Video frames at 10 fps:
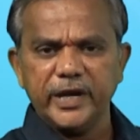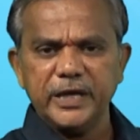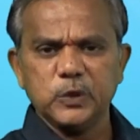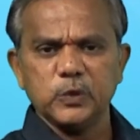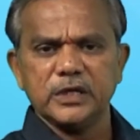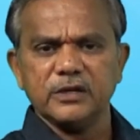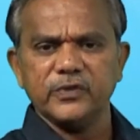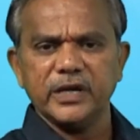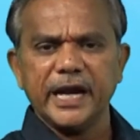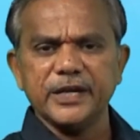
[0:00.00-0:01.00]
are
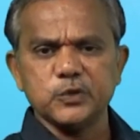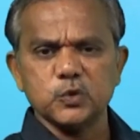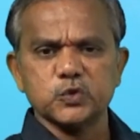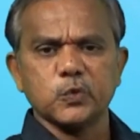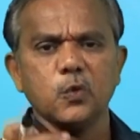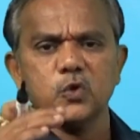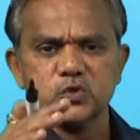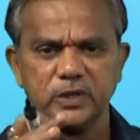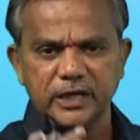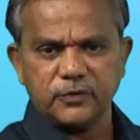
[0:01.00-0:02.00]
confined to that of the
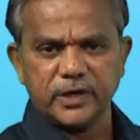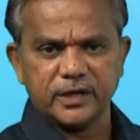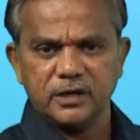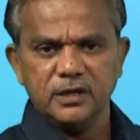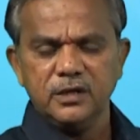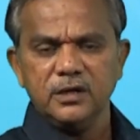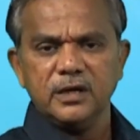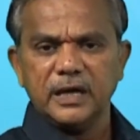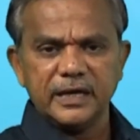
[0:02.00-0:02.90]
latitudes close to the equator,